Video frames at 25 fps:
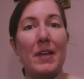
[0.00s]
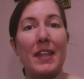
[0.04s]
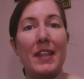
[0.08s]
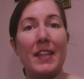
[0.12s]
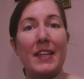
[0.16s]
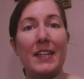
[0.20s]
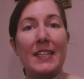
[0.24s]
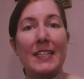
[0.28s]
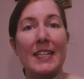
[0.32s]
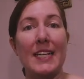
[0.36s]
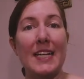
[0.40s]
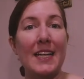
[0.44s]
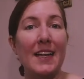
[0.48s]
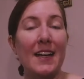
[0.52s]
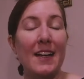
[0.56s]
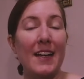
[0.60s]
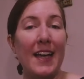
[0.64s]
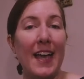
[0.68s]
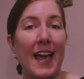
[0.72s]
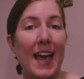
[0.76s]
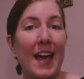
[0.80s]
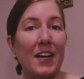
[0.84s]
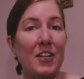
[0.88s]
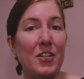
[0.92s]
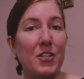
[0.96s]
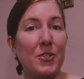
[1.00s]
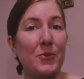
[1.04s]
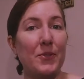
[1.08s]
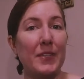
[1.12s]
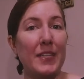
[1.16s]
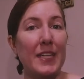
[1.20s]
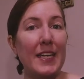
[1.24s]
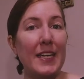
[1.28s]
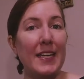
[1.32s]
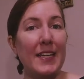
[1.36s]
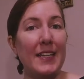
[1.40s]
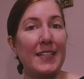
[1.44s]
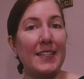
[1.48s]
Nita
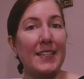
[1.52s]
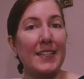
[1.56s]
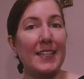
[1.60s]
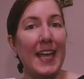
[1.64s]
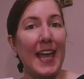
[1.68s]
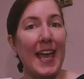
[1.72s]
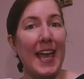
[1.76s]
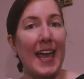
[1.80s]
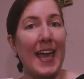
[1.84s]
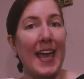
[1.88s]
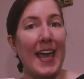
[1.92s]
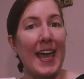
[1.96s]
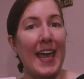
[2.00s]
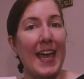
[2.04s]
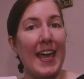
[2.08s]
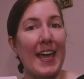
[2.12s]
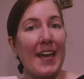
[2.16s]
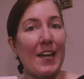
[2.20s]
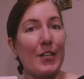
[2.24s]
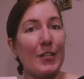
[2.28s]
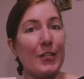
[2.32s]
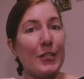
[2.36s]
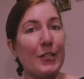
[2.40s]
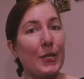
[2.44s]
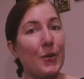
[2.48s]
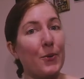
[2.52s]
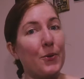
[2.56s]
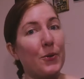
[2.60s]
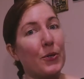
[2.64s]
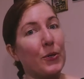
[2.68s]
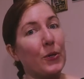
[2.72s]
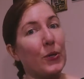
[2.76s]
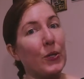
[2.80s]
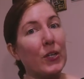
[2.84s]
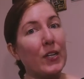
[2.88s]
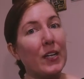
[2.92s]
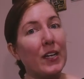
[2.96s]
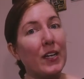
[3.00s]
actually is a
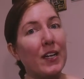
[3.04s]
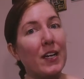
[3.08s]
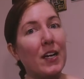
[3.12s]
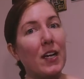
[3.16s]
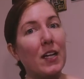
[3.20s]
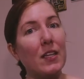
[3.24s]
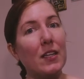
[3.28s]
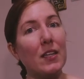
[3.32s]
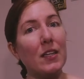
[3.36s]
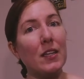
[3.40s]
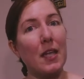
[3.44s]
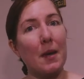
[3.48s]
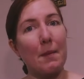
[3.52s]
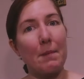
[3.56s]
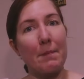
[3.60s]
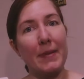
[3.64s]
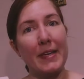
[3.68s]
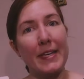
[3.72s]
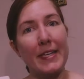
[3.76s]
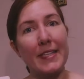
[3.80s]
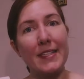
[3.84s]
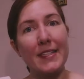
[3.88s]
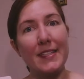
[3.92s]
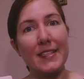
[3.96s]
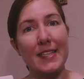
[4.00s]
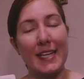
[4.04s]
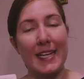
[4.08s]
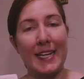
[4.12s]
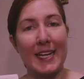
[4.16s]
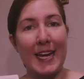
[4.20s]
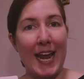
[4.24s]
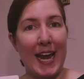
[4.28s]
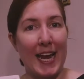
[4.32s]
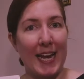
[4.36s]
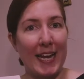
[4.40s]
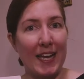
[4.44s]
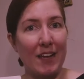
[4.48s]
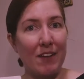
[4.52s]
local Columbus
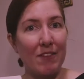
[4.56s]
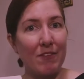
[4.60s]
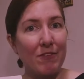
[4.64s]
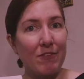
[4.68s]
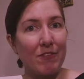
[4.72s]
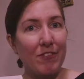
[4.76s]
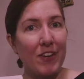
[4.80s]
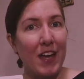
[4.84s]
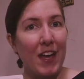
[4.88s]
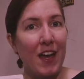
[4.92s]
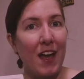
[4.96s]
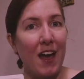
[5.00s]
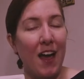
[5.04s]
native.